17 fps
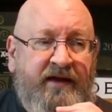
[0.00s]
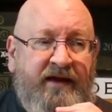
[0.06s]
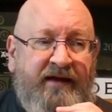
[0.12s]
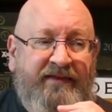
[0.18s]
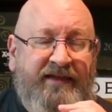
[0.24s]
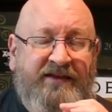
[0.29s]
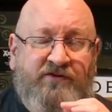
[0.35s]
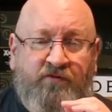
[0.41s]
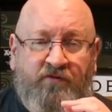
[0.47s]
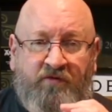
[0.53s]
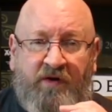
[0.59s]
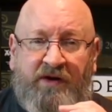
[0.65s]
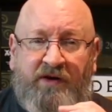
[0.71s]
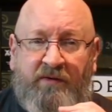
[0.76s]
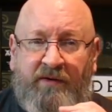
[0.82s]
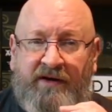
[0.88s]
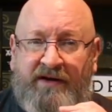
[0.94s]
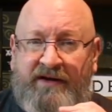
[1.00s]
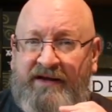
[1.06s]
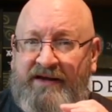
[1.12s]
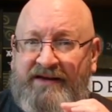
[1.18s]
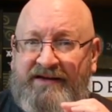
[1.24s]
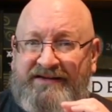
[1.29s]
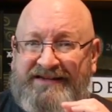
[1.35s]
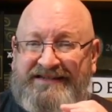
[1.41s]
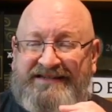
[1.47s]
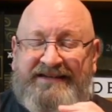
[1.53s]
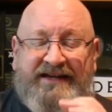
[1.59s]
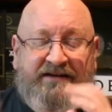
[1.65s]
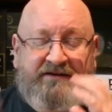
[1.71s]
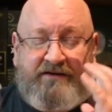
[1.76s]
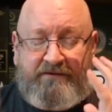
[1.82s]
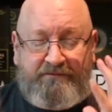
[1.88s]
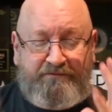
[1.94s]
that's really, really
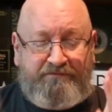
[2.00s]
distinct.